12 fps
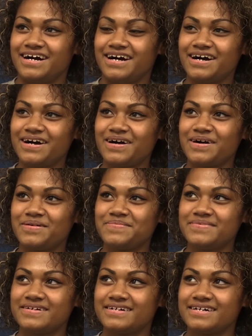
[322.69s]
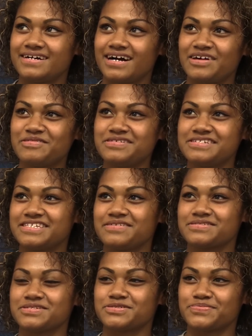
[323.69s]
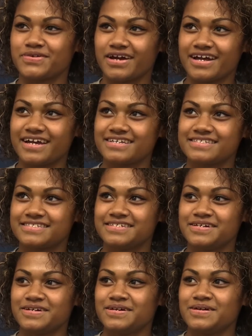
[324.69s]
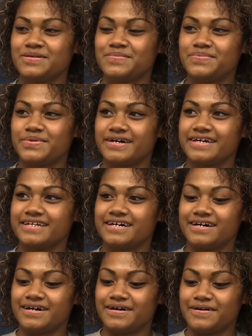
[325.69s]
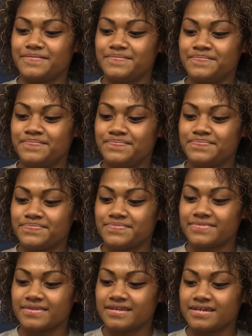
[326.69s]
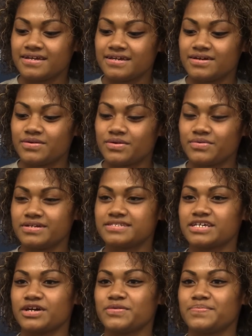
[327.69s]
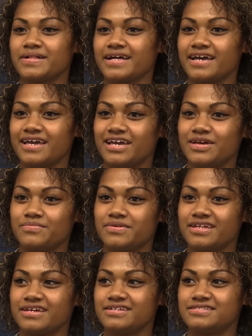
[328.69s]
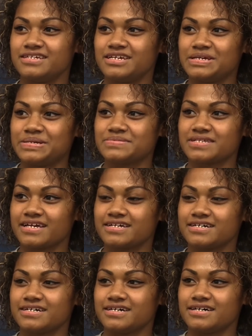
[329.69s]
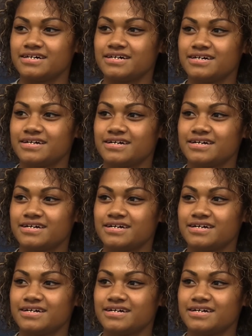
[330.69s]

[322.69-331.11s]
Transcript: I wouldn't say it was a surprise, but when we started playing, beating teams like by